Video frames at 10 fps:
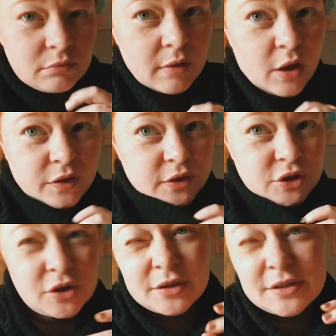health
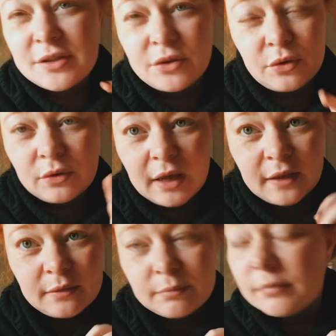insurance through like
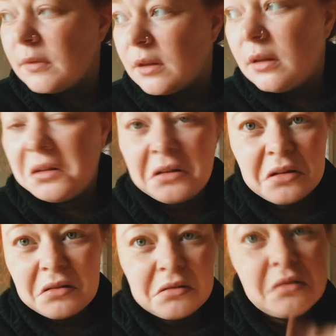
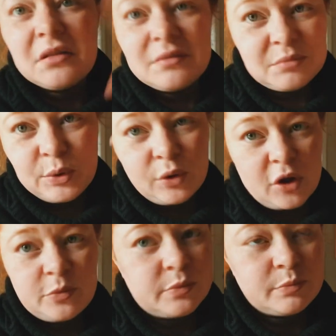Blue Cross
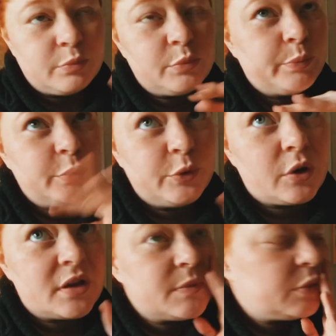Blue
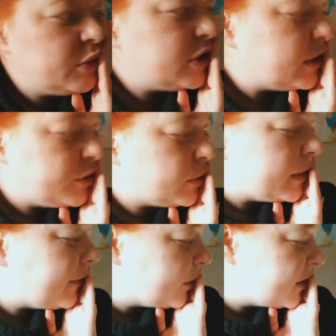Cross Blue Shield or
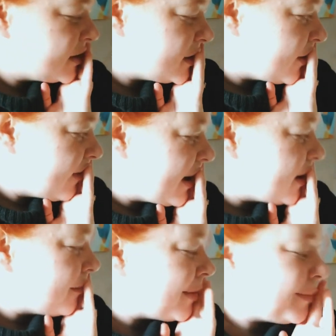whatever. So
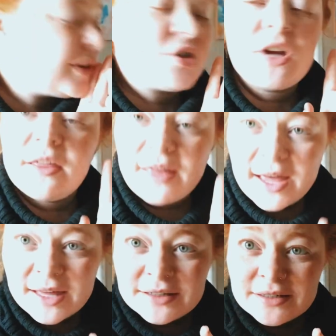um, I'm gonna try
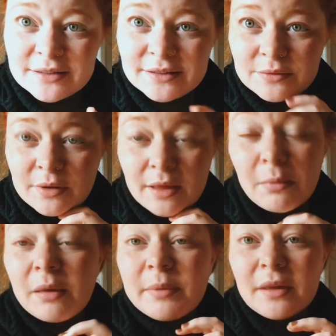that. It
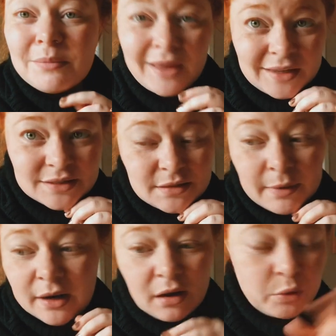might be a mess, it
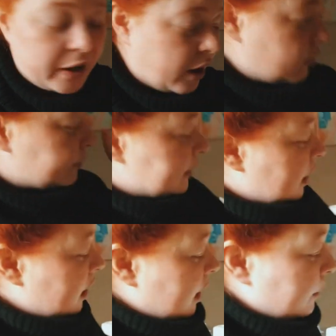might not work out.
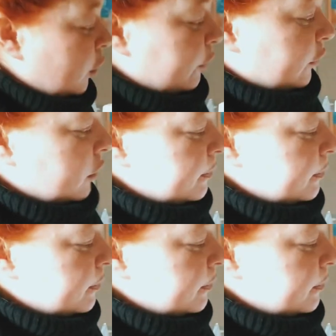I'm hopeful.